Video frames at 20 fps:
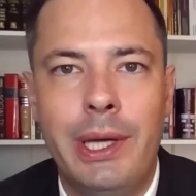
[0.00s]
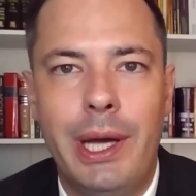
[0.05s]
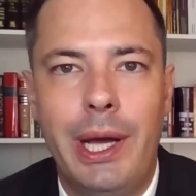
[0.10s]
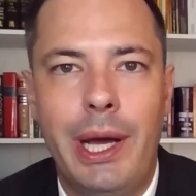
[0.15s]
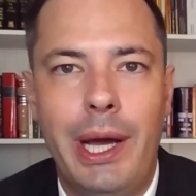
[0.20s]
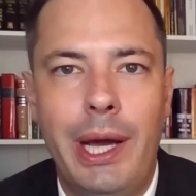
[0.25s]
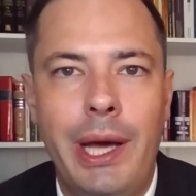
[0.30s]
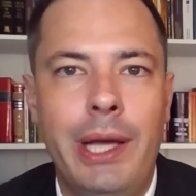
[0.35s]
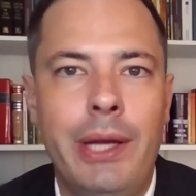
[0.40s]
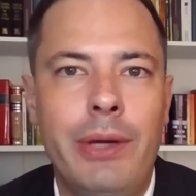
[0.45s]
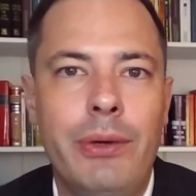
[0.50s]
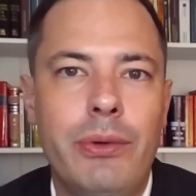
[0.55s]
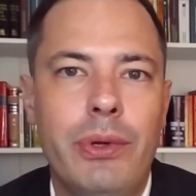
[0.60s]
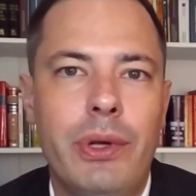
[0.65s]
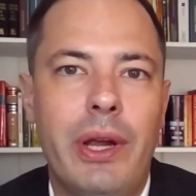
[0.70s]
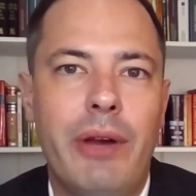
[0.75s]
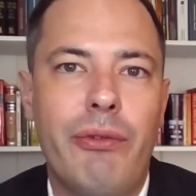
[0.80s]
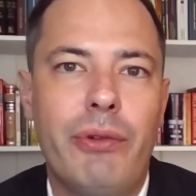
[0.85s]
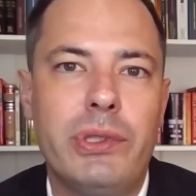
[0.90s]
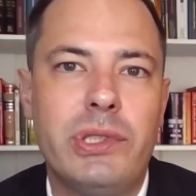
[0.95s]
And
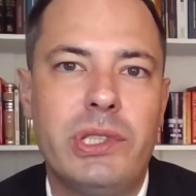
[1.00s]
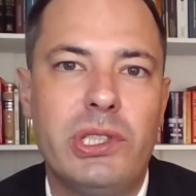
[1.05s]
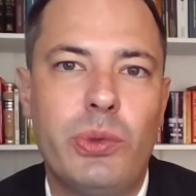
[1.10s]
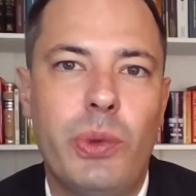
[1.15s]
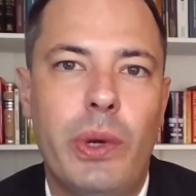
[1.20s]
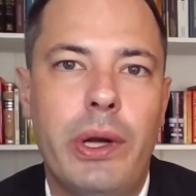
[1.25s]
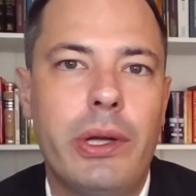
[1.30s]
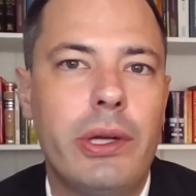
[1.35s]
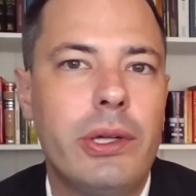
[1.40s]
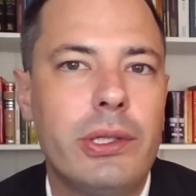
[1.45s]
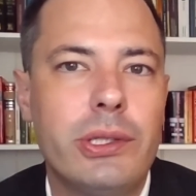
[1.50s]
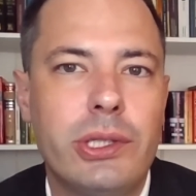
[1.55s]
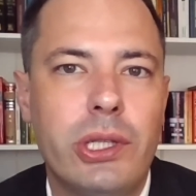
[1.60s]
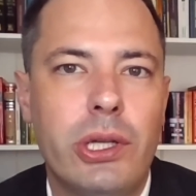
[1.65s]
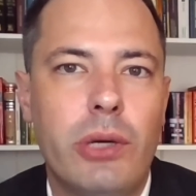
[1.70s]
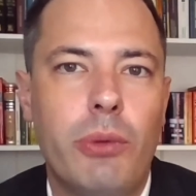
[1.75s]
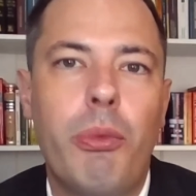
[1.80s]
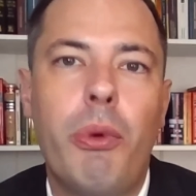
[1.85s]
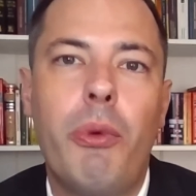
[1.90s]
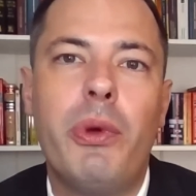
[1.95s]
everyone sits around and goes,
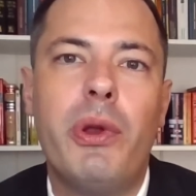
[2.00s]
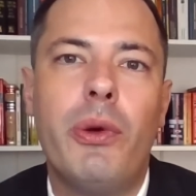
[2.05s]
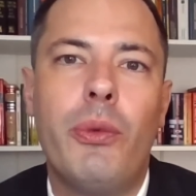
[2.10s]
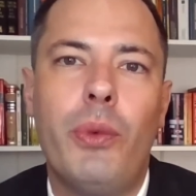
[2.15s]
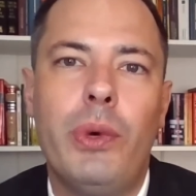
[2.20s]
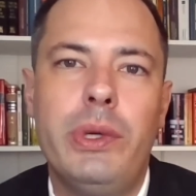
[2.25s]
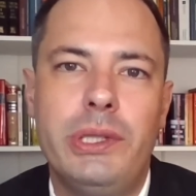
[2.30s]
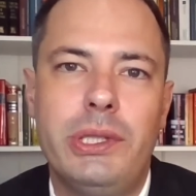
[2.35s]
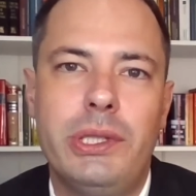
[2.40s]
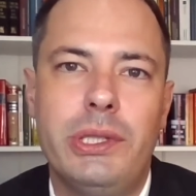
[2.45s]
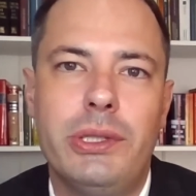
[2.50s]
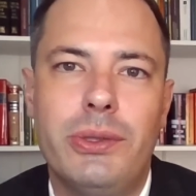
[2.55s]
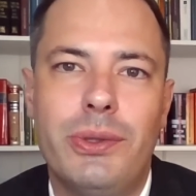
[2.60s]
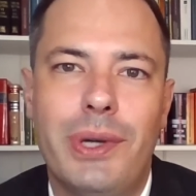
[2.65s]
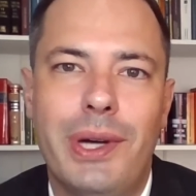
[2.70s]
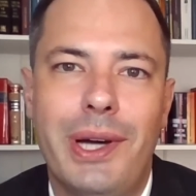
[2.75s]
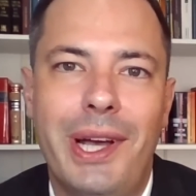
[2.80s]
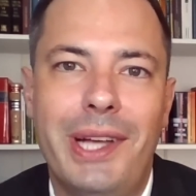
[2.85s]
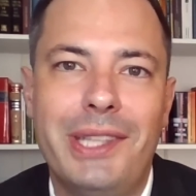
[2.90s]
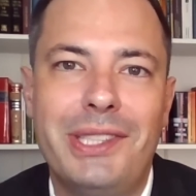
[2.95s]
but we don't want
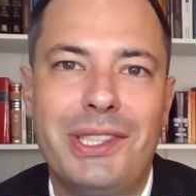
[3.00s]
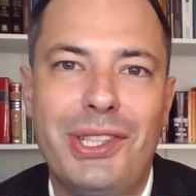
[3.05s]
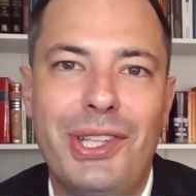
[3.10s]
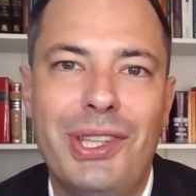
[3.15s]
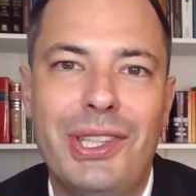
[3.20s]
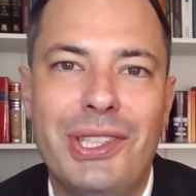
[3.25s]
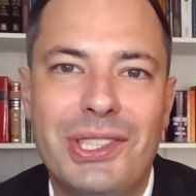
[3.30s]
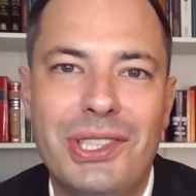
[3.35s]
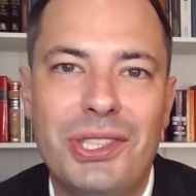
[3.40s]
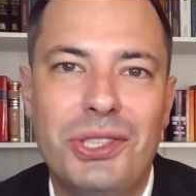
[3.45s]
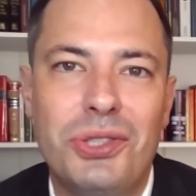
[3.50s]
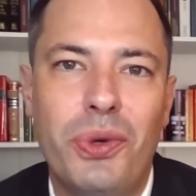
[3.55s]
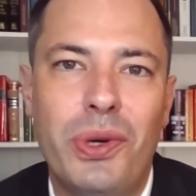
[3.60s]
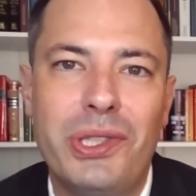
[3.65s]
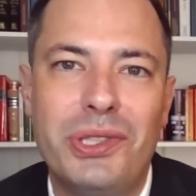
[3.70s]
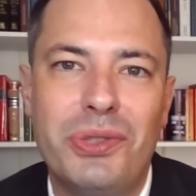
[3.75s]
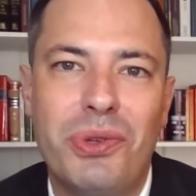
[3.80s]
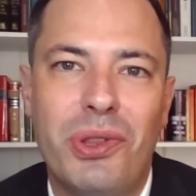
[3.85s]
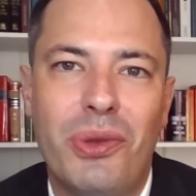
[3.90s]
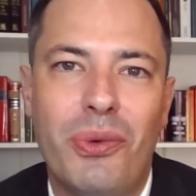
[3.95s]
to escalate the
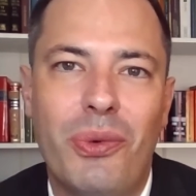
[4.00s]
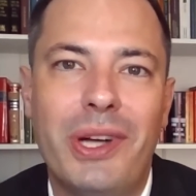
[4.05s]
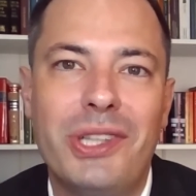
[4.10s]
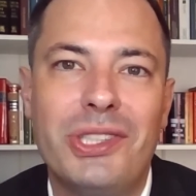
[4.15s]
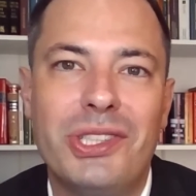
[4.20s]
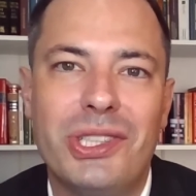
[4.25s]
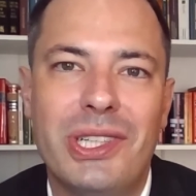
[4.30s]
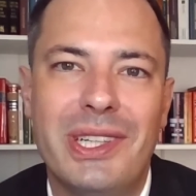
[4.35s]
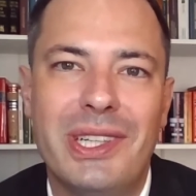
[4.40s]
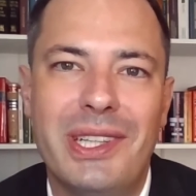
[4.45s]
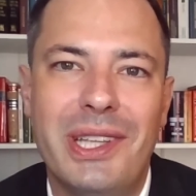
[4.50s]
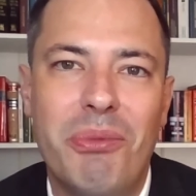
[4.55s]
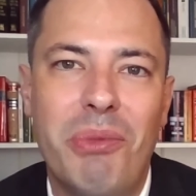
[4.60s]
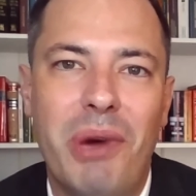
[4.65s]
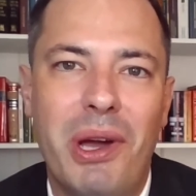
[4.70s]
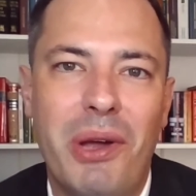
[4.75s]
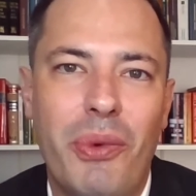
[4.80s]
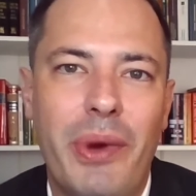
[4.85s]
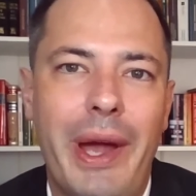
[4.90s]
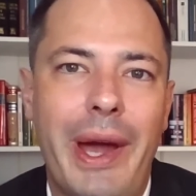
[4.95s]
situation with Russia. They
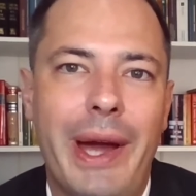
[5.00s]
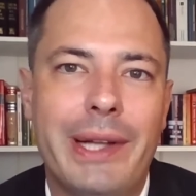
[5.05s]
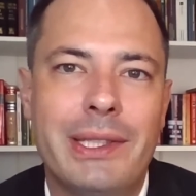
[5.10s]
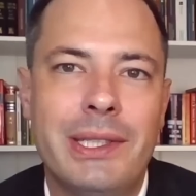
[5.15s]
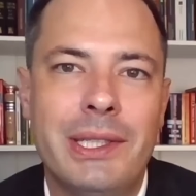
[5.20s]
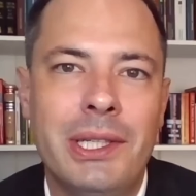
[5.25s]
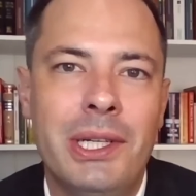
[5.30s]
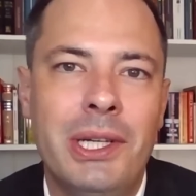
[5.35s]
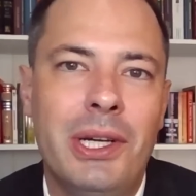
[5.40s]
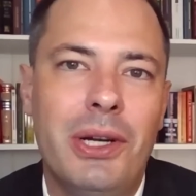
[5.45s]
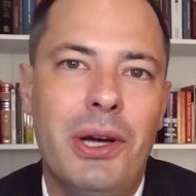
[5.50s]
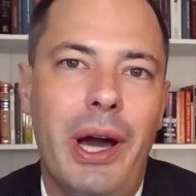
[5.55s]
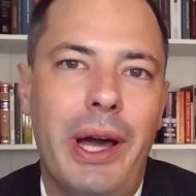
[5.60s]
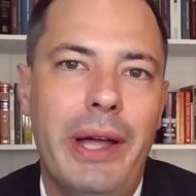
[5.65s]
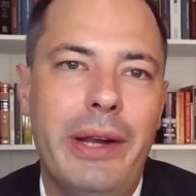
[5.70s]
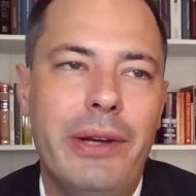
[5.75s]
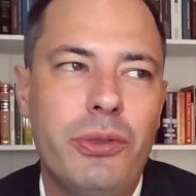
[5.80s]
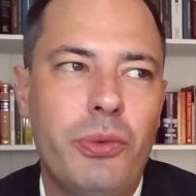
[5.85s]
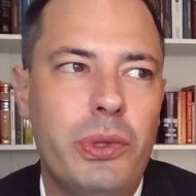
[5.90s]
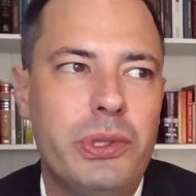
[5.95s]
might react.
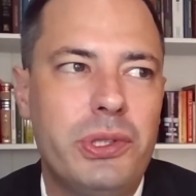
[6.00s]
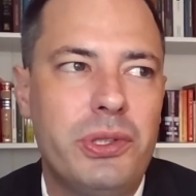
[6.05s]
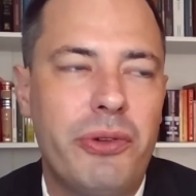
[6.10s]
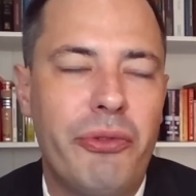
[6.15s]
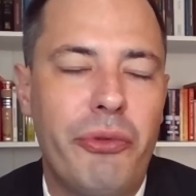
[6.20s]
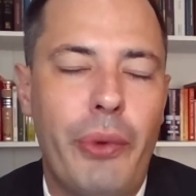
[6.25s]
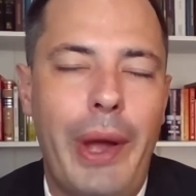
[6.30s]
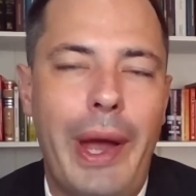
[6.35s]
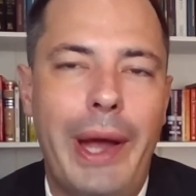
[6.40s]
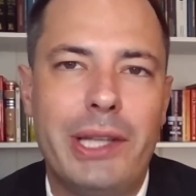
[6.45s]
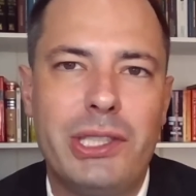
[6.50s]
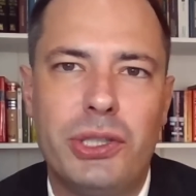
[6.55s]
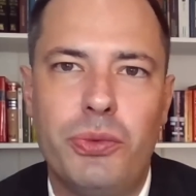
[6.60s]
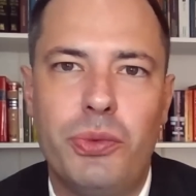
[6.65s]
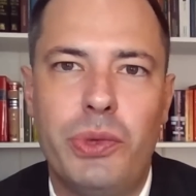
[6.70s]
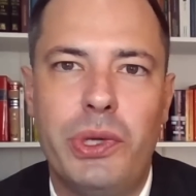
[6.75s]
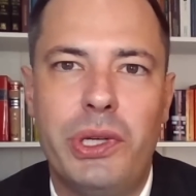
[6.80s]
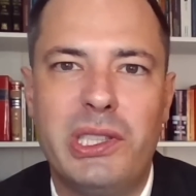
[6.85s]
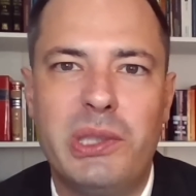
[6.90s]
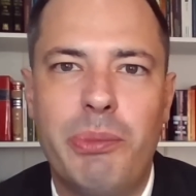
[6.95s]
I don't know what sort of reaction
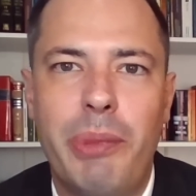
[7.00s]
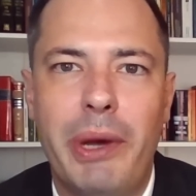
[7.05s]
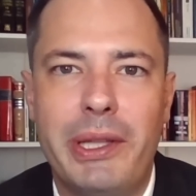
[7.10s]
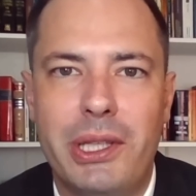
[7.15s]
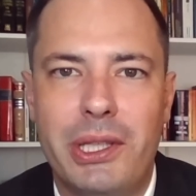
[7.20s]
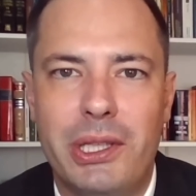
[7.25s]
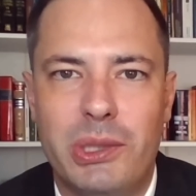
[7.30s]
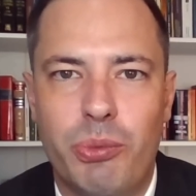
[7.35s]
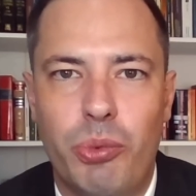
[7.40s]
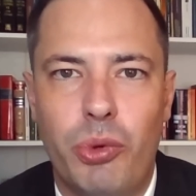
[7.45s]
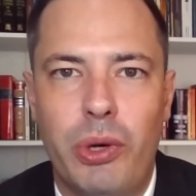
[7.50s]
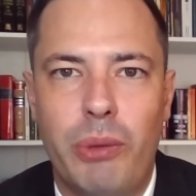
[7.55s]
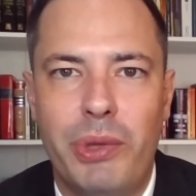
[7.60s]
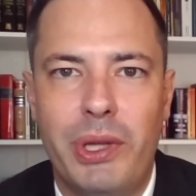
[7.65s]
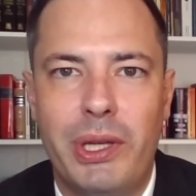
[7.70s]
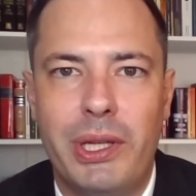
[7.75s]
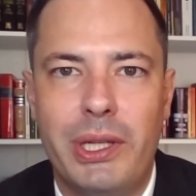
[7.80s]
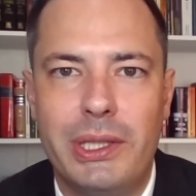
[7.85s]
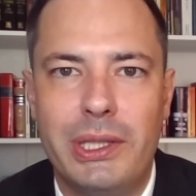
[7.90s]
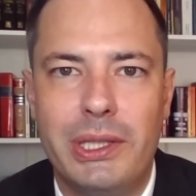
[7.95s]
we expect at this point
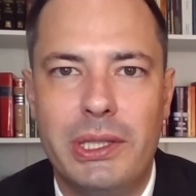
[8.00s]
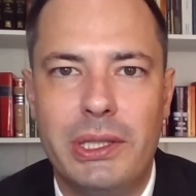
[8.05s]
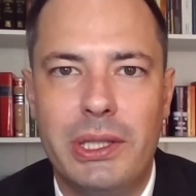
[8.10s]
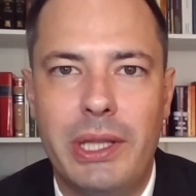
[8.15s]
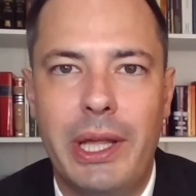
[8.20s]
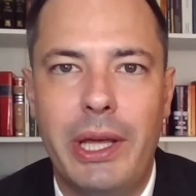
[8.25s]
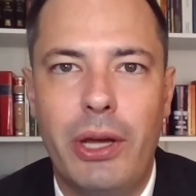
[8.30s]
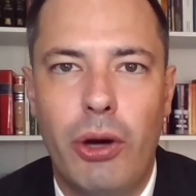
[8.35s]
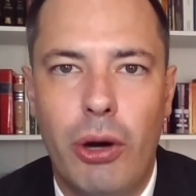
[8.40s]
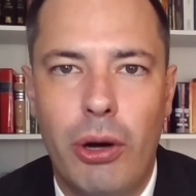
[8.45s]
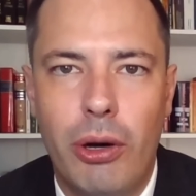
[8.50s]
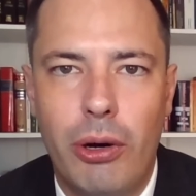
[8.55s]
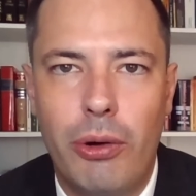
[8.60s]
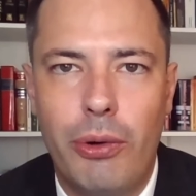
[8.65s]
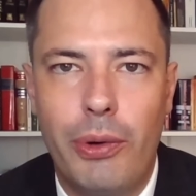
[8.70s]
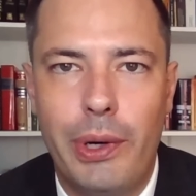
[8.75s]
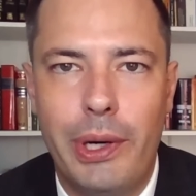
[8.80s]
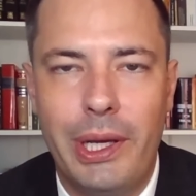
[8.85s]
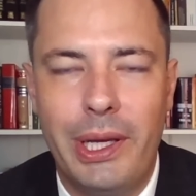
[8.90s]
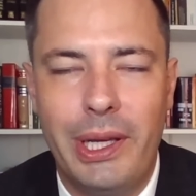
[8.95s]
because they are
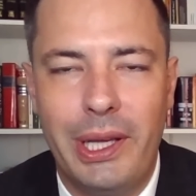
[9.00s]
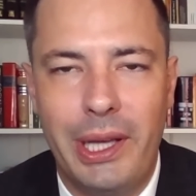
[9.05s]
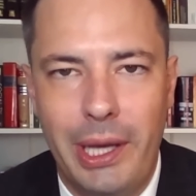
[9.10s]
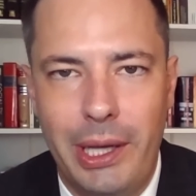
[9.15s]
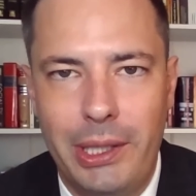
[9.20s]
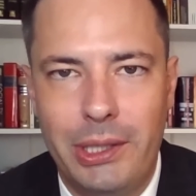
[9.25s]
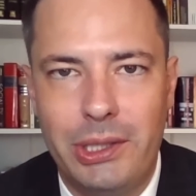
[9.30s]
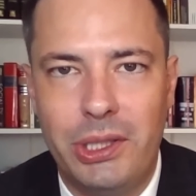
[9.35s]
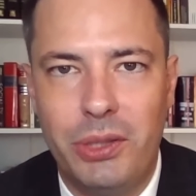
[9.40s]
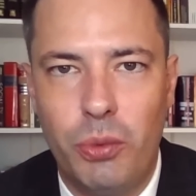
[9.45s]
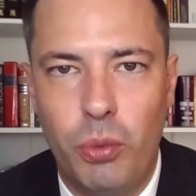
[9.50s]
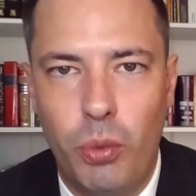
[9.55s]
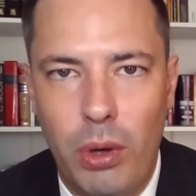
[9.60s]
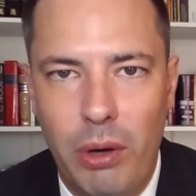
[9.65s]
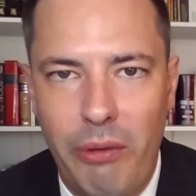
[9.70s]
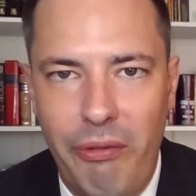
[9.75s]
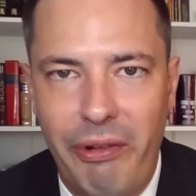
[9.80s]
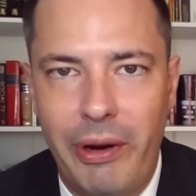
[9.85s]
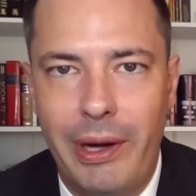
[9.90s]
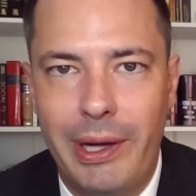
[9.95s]
already engaged in
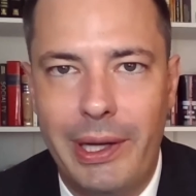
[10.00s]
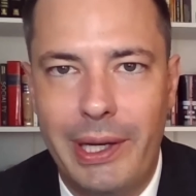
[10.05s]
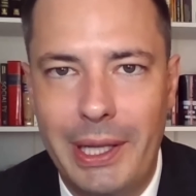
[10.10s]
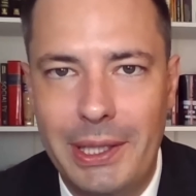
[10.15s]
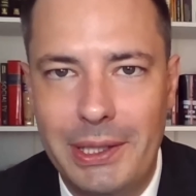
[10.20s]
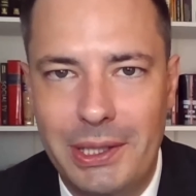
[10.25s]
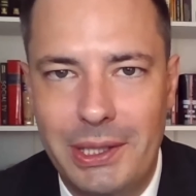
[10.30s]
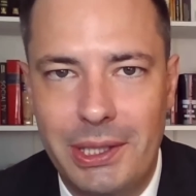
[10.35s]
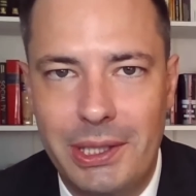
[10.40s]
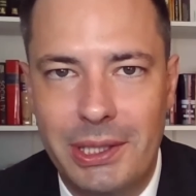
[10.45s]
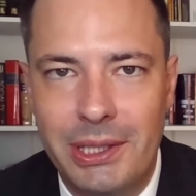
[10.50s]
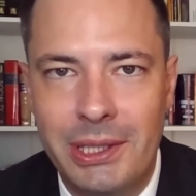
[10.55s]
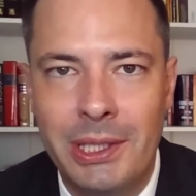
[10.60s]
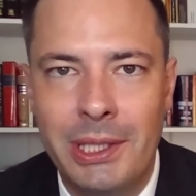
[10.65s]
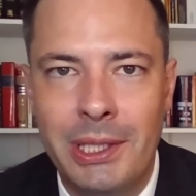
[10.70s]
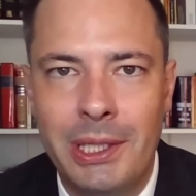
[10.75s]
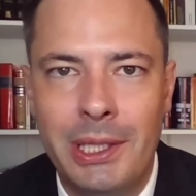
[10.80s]
warfare against us.